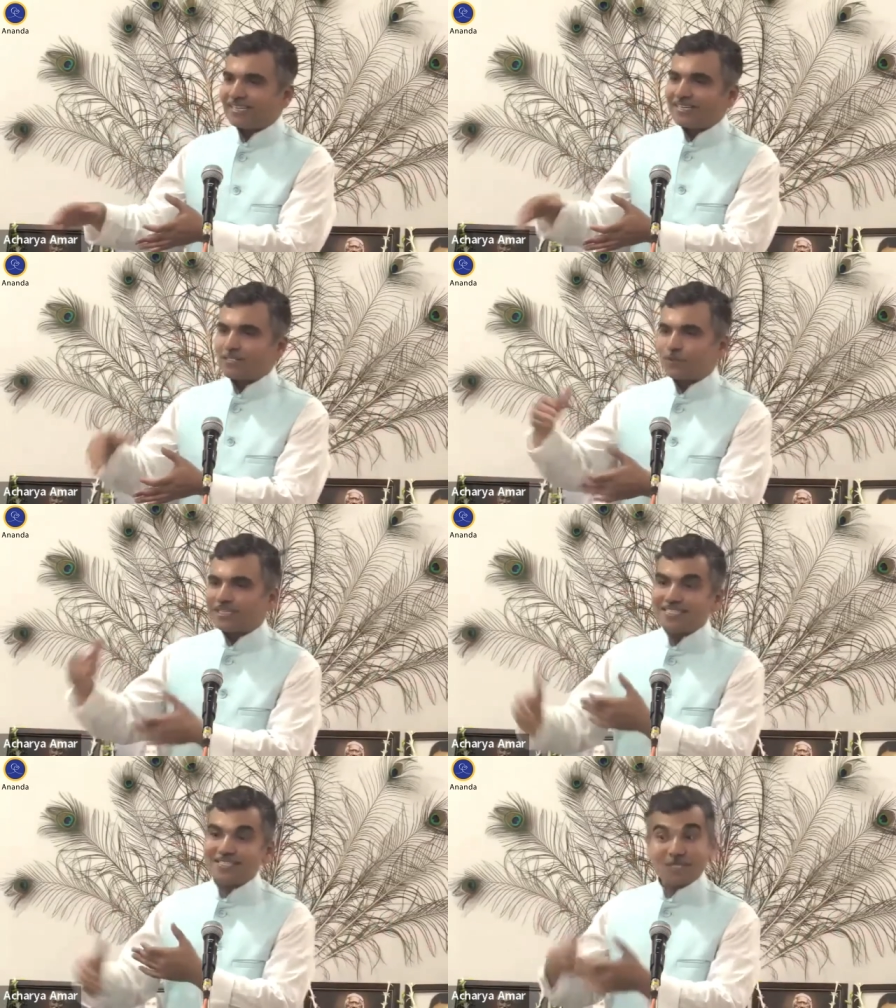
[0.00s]
So
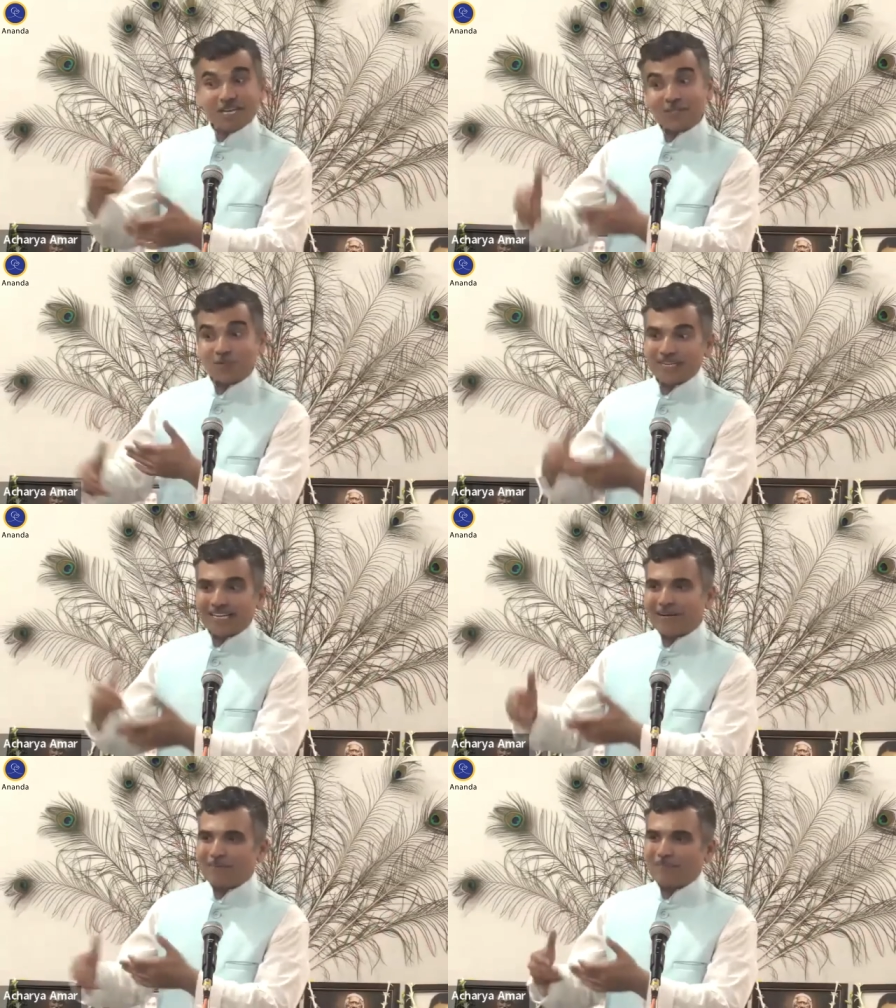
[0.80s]
these tests will
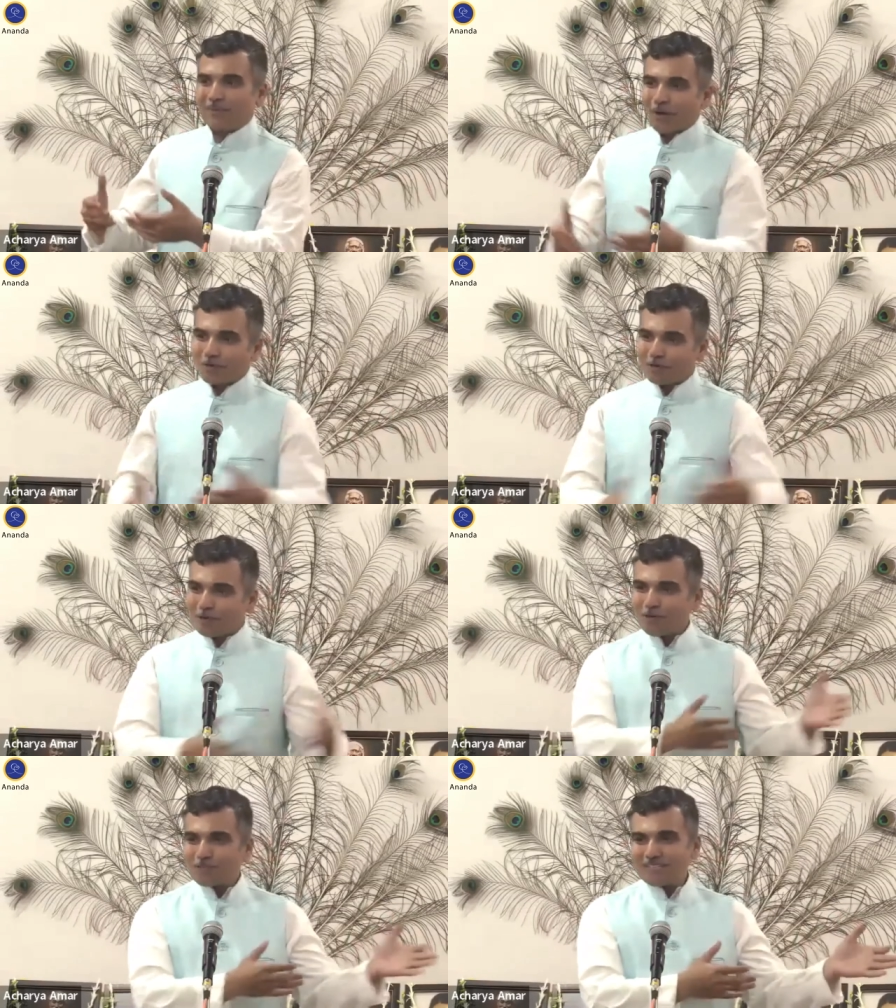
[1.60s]
come not
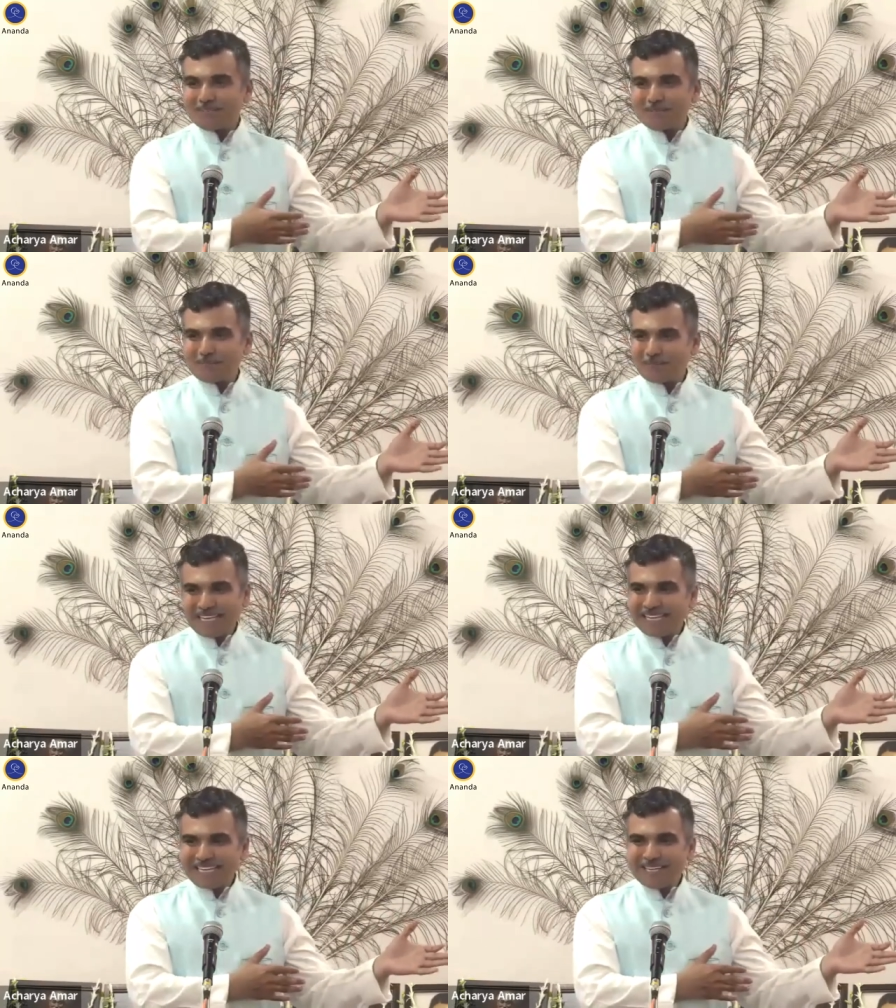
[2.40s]
for the
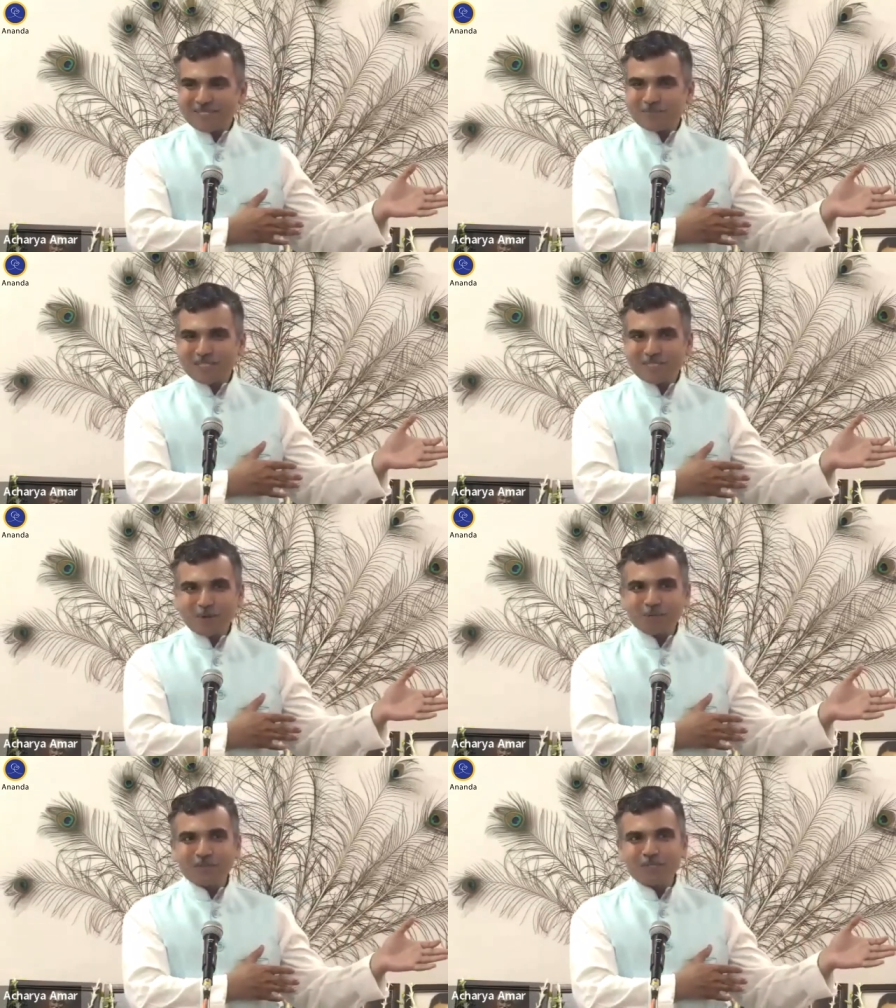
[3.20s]
areas which
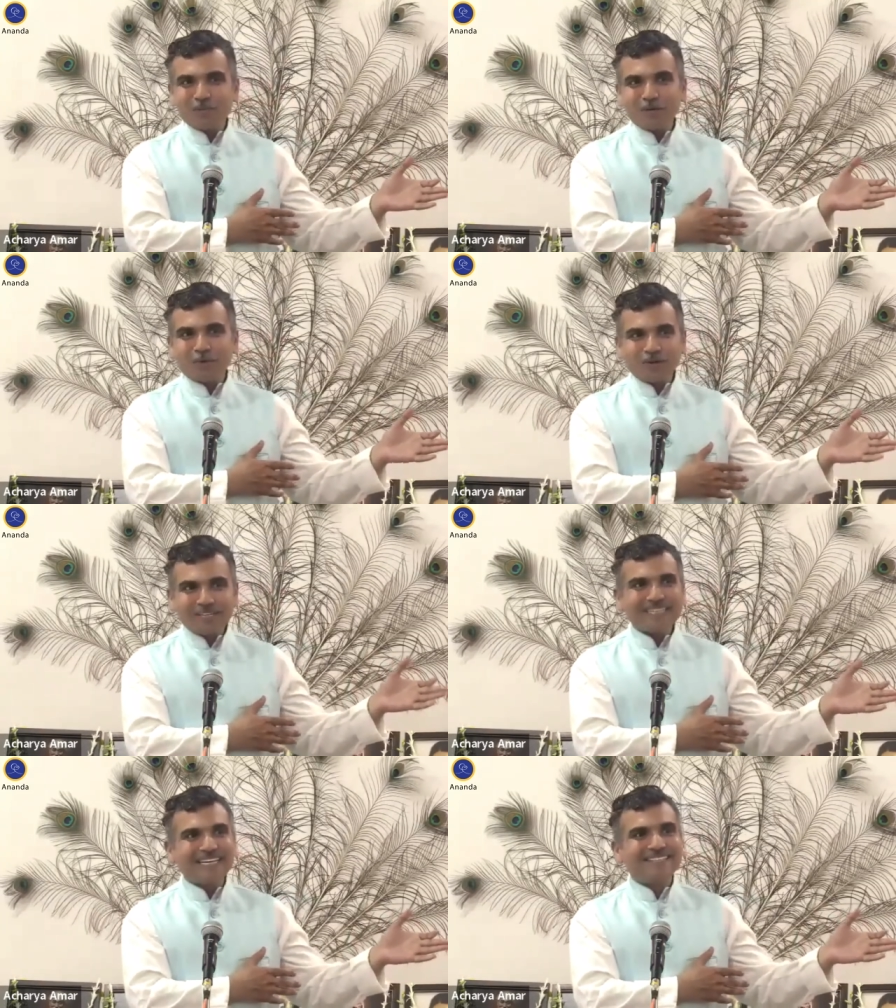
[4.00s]
on which you have
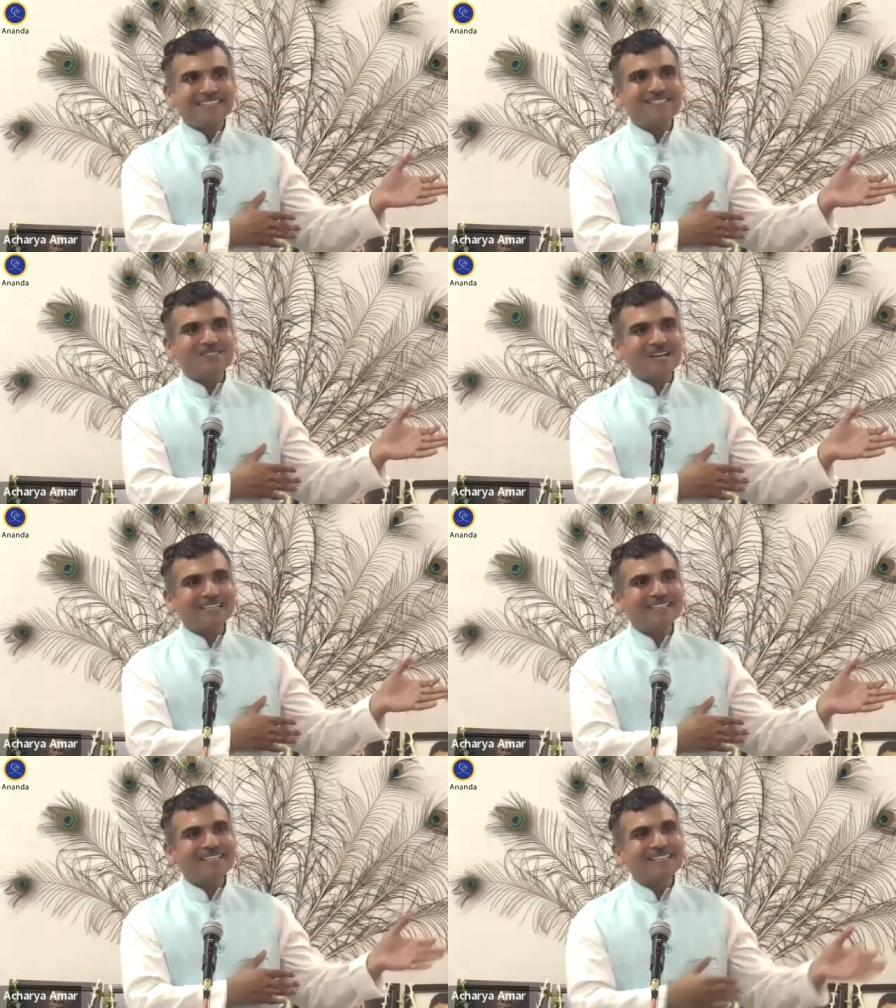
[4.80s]
already gained the
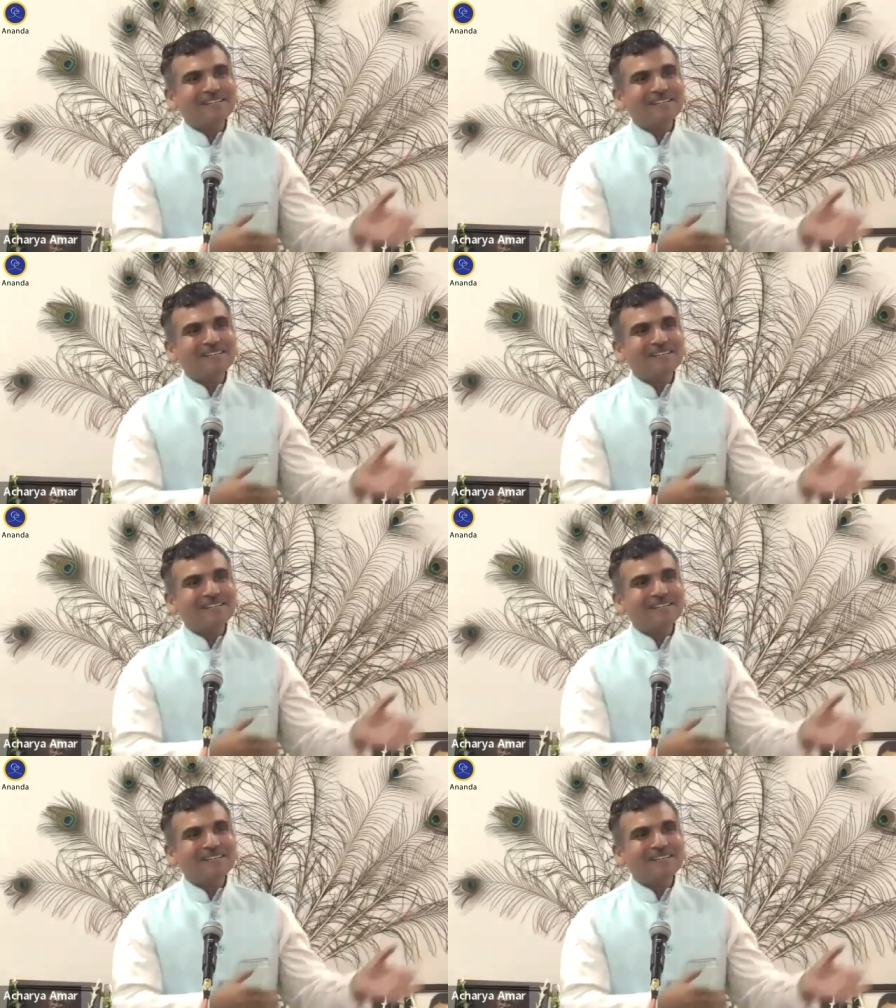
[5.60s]
strength,